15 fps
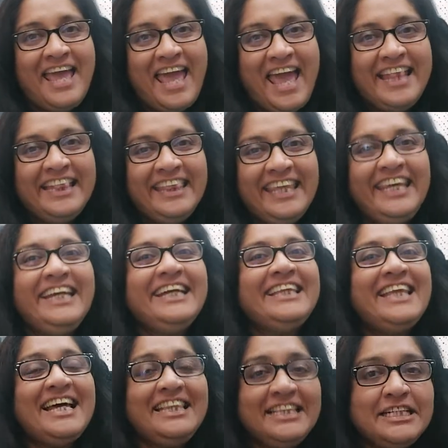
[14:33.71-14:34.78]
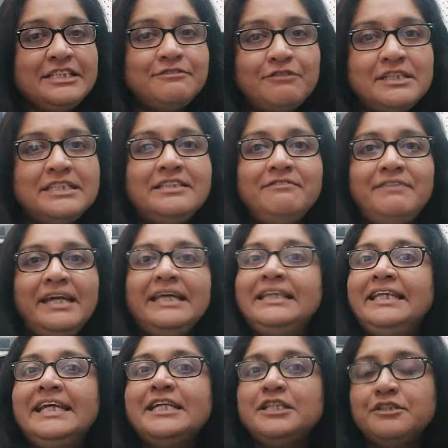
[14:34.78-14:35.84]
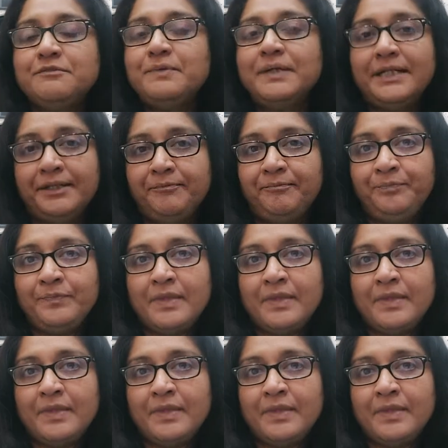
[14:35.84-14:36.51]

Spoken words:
and think that this was the way things were.